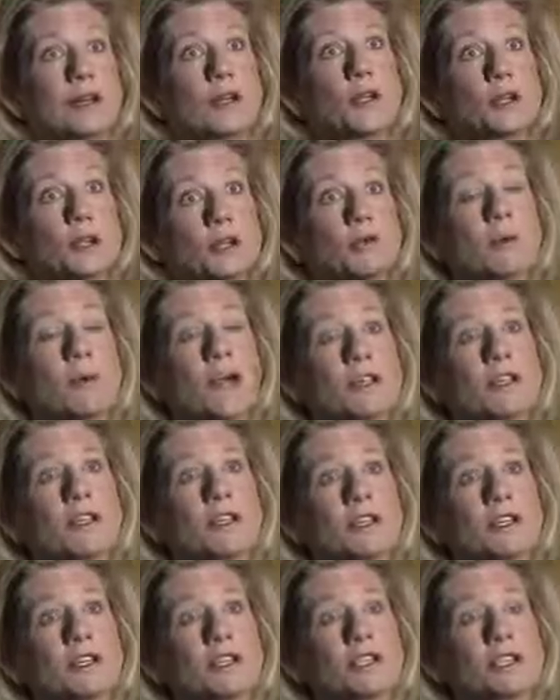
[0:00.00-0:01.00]
good
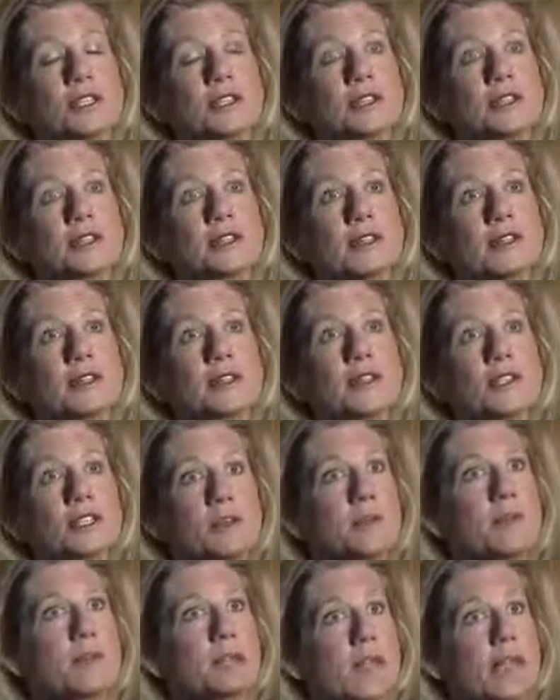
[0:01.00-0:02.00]
regulation, this
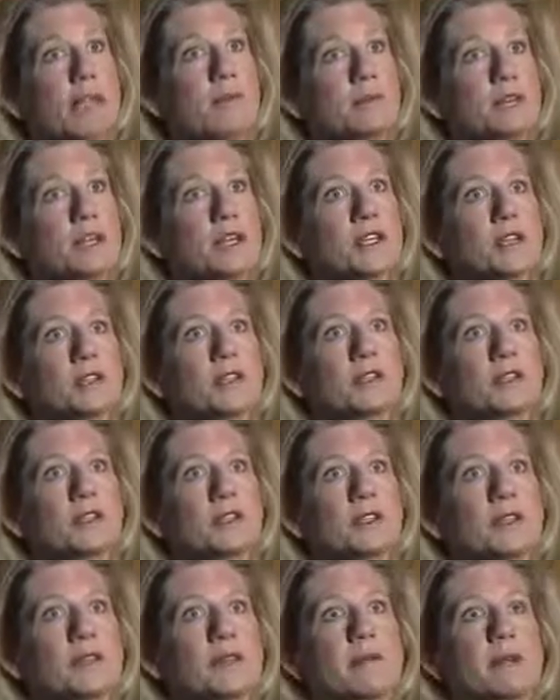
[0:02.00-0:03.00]
could be a game changer
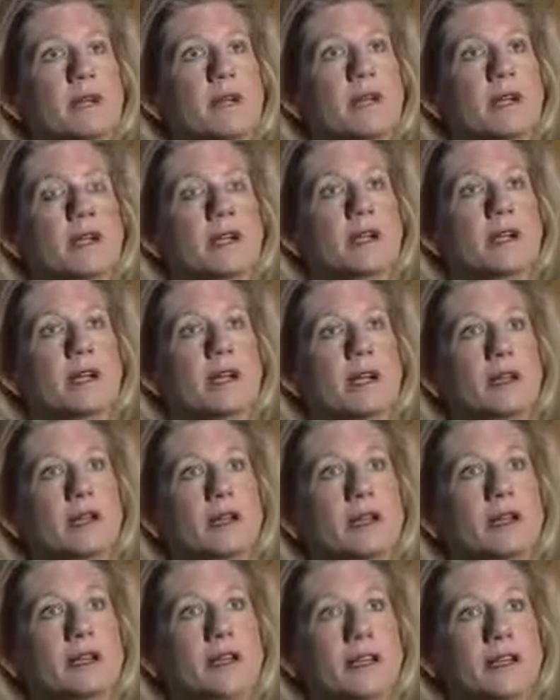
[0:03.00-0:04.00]
for the American
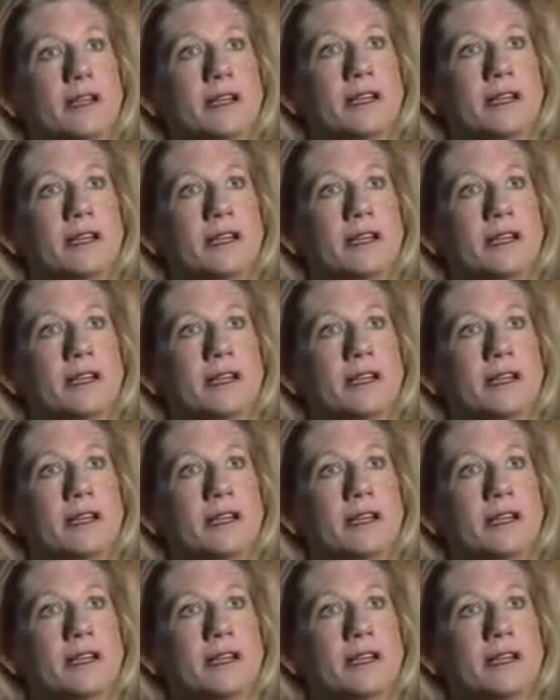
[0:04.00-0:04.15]
economy.